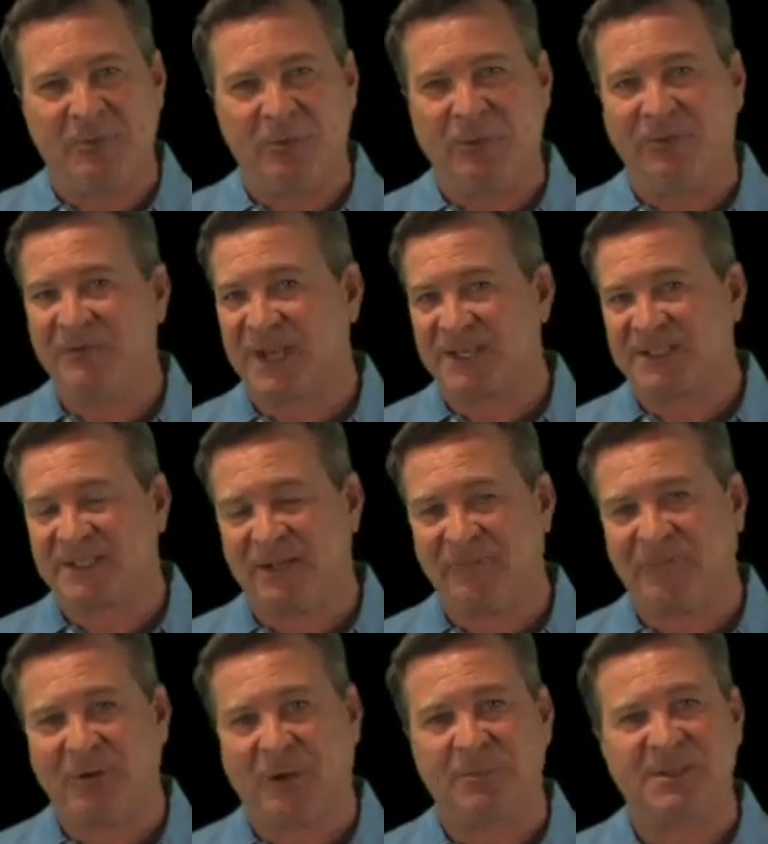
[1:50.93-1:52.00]
But we've tested them
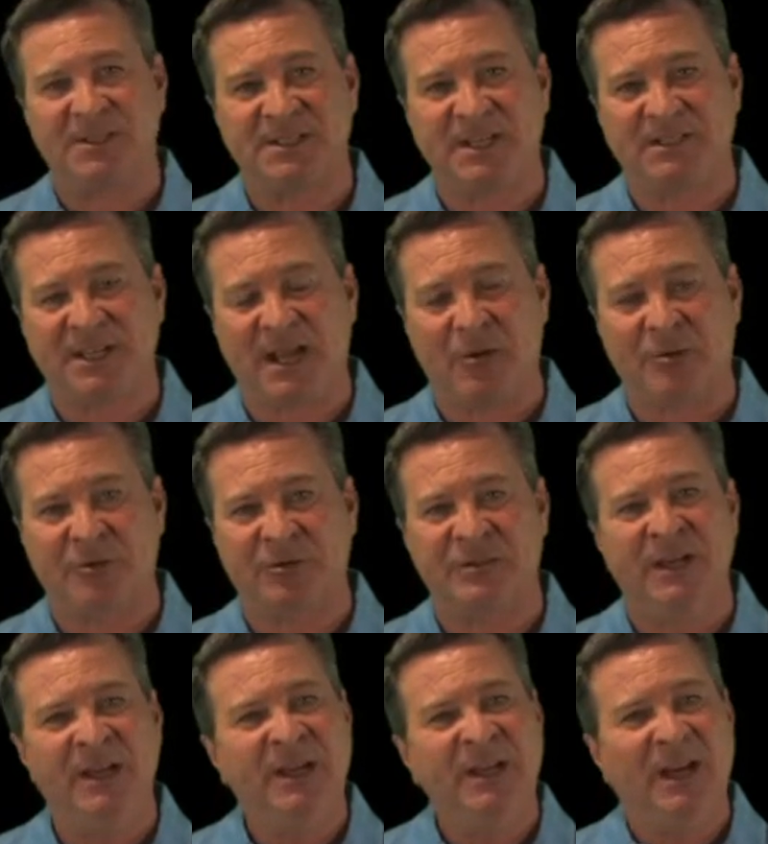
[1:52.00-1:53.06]
for up to 6 hours
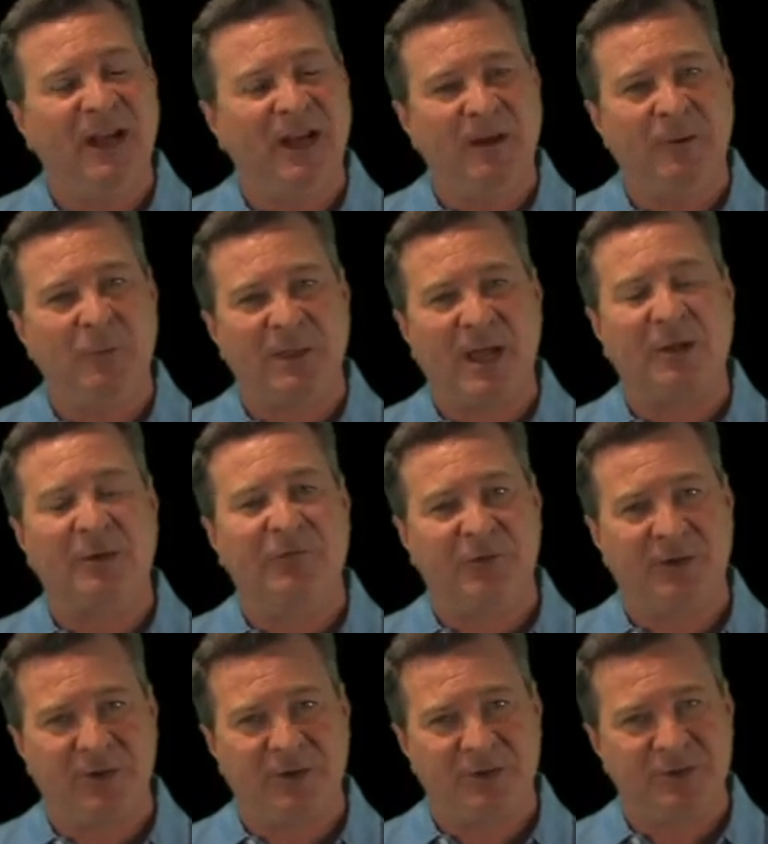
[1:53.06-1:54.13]
without a
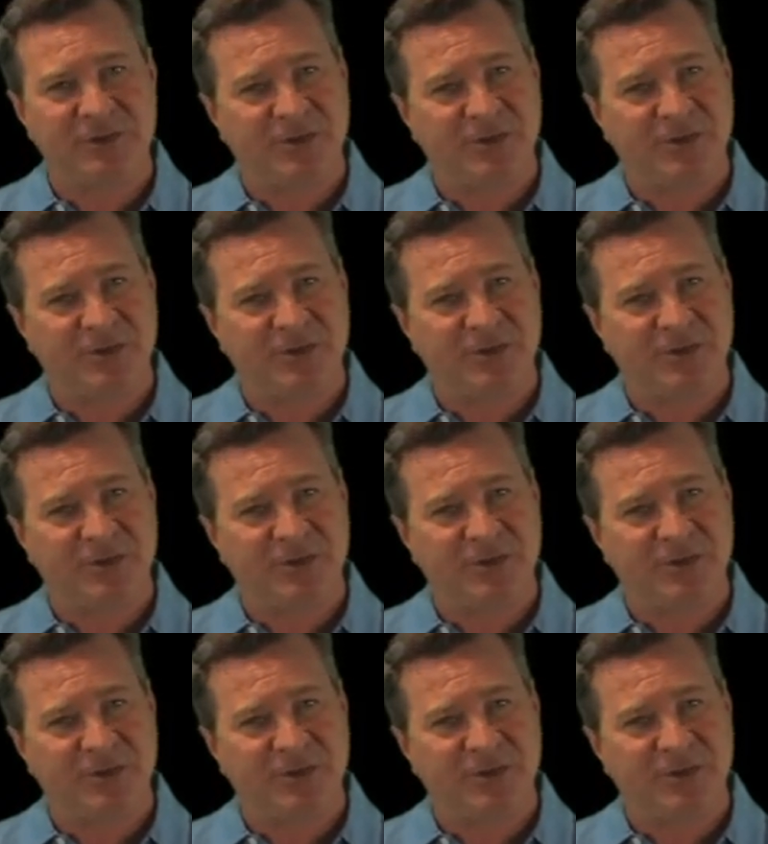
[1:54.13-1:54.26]
failure.